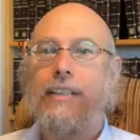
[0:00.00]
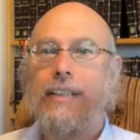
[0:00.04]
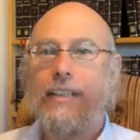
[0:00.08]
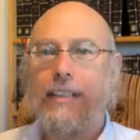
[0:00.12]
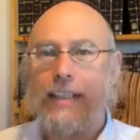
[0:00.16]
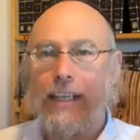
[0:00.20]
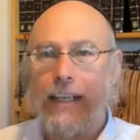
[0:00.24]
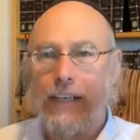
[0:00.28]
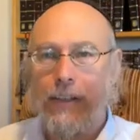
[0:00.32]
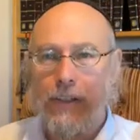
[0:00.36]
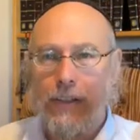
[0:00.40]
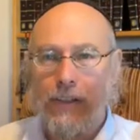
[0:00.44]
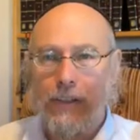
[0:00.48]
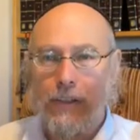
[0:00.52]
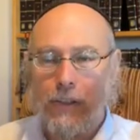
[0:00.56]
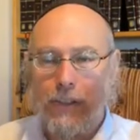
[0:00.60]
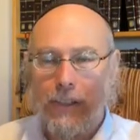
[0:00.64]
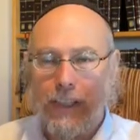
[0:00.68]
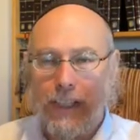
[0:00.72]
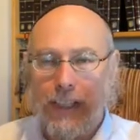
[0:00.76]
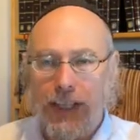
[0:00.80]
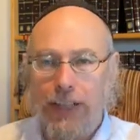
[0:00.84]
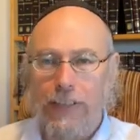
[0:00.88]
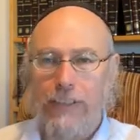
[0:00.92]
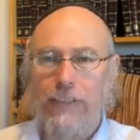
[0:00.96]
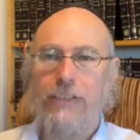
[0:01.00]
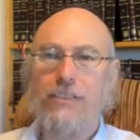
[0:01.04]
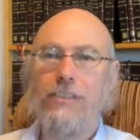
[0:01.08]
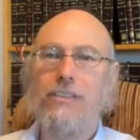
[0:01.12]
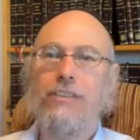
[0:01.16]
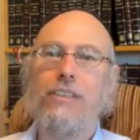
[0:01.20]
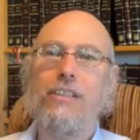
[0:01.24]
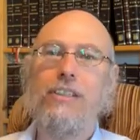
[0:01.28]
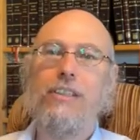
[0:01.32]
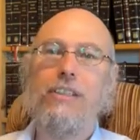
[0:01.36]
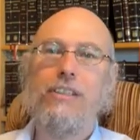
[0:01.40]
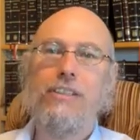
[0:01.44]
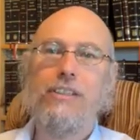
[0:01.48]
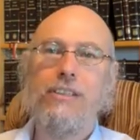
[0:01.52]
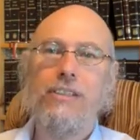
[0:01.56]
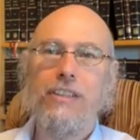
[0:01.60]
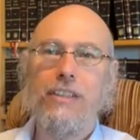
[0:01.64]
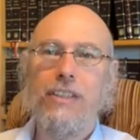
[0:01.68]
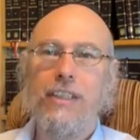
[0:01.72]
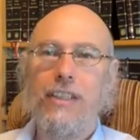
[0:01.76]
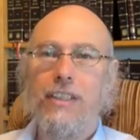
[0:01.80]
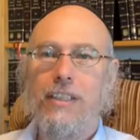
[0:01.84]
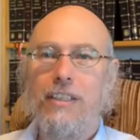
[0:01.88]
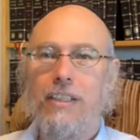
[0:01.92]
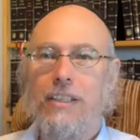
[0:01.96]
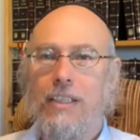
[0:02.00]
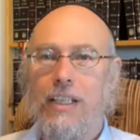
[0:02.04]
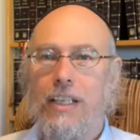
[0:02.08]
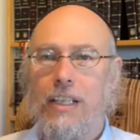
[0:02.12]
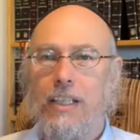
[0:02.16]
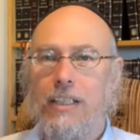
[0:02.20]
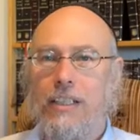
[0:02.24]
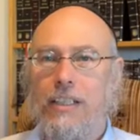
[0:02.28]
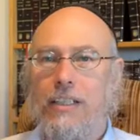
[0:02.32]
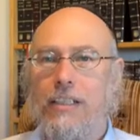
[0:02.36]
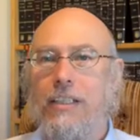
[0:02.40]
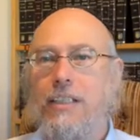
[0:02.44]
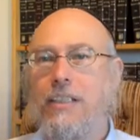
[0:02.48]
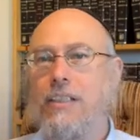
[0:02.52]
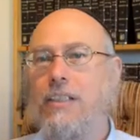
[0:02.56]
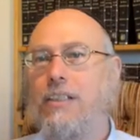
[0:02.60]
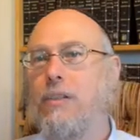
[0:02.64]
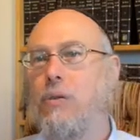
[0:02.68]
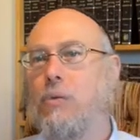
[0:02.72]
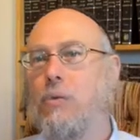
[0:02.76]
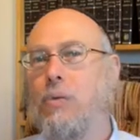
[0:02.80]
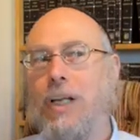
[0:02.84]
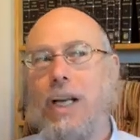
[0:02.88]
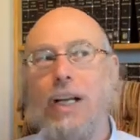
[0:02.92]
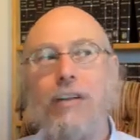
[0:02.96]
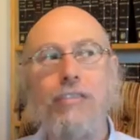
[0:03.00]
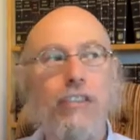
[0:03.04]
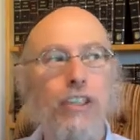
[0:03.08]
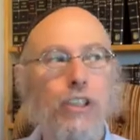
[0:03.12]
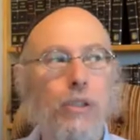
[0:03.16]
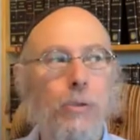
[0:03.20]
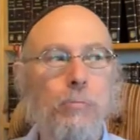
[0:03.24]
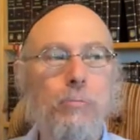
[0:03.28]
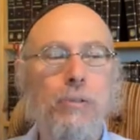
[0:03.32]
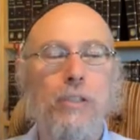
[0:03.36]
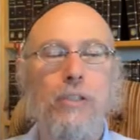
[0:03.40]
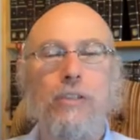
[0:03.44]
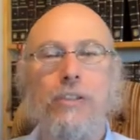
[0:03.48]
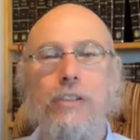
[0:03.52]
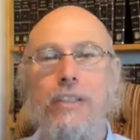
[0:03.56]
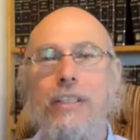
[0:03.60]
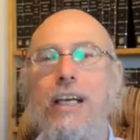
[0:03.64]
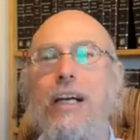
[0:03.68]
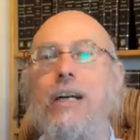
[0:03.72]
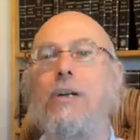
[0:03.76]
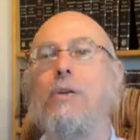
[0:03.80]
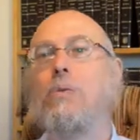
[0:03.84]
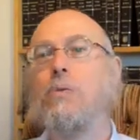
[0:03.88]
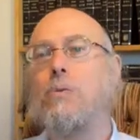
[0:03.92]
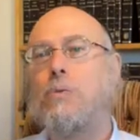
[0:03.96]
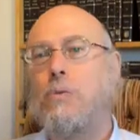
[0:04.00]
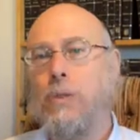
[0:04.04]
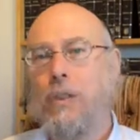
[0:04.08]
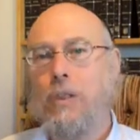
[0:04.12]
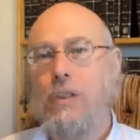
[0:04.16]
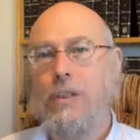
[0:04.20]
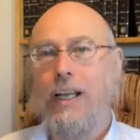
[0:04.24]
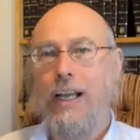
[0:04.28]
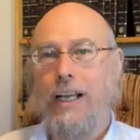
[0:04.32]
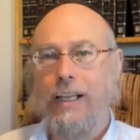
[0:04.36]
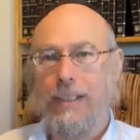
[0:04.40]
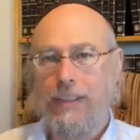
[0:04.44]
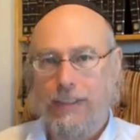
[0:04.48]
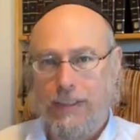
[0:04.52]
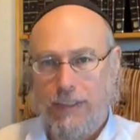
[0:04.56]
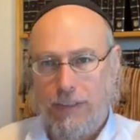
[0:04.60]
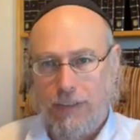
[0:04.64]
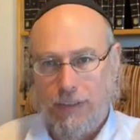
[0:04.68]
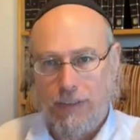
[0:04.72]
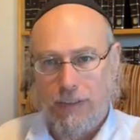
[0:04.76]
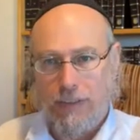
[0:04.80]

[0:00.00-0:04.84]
you're guaranteed that whatever you build now will last.